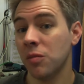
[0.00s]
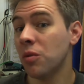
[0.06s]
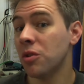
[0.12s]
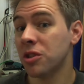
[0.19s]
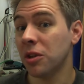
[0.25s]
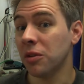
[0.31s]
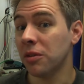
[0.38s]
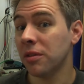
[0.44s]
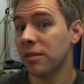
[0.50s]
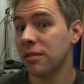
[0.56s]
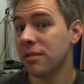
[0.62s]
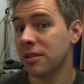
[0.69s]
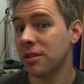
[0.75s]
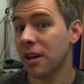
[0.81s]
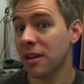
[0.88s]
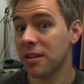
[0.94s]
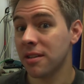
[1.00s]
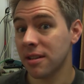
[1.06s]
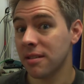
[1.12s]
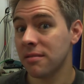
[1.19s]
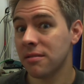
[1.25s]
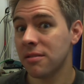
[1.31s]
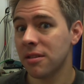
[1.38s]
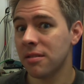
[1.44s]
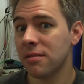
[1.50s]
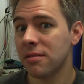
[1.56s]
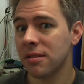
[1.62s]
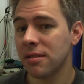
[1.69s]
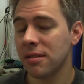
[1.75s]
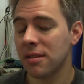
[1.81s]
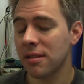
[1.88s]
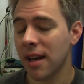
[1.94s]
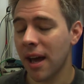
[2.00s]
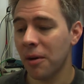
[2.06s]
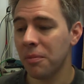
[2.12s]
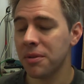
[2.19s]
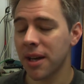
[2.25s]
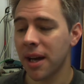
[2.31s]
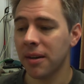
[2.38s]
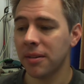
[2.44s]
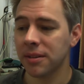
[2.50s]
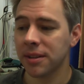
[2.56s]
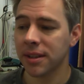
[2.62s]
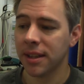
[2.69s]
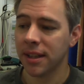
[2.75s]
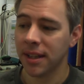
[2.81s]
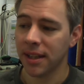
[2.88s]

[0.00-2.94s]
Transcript: were still decided to help us out.